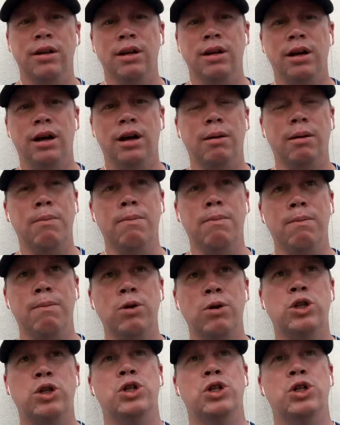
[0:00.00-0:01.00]
Which
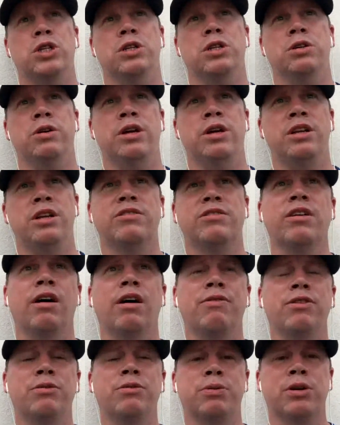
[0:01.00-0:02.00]
in itself is pretty
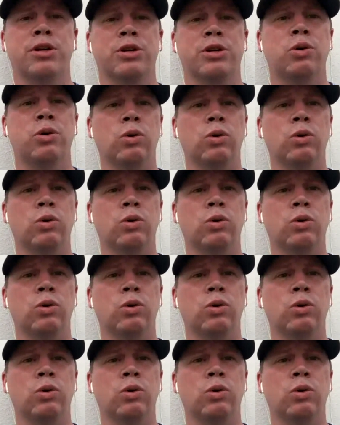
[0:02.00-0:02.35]
cool.